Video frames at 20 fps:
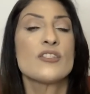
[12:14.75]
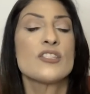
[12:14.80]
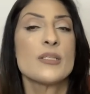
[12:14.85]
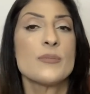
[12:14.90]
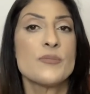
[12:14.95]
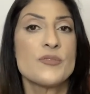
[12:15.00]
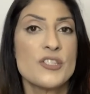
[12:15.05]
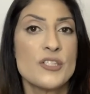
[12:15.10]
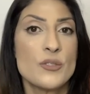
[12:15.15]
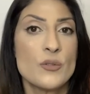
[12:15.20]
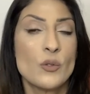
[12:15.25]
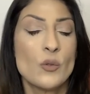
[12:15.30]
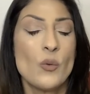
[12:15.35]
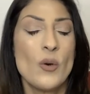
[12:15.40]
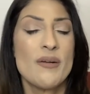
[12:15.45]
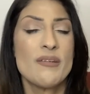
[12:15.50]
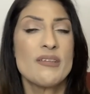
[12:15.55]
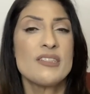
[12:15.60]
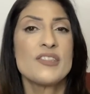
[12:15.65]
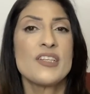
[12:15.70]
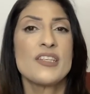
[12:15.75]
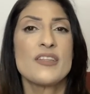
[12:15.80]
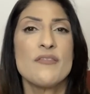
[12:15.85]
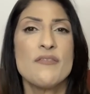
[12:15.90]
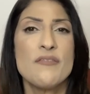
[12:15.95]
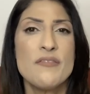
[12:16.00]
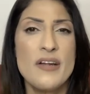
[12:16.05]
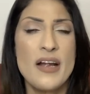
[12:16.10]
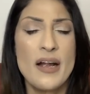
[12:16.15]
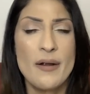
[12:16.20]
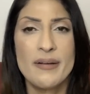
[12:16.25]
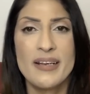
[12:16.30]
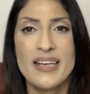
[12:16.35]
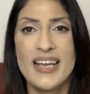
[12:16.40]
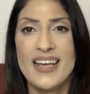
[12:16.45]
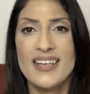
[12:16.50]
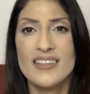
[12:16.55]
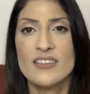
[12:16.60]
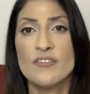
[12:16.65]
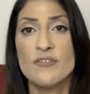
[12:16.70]
dips into Aquarius at the very
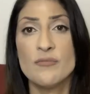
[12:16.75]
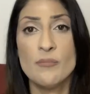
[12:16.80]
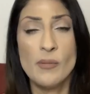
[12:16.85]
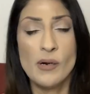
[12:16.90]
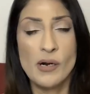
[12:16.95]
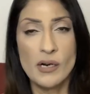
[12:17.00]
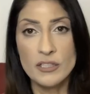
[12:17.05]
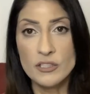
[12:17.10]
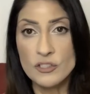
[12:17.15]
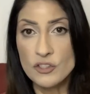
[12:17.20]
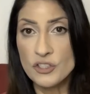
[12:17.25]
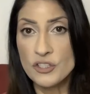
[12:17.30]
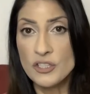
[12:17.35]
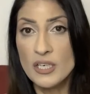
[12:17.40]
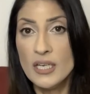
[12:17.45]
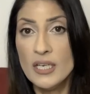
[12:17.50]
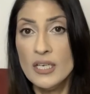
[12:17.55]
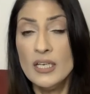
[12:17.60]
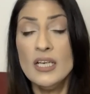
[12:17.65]
end of March,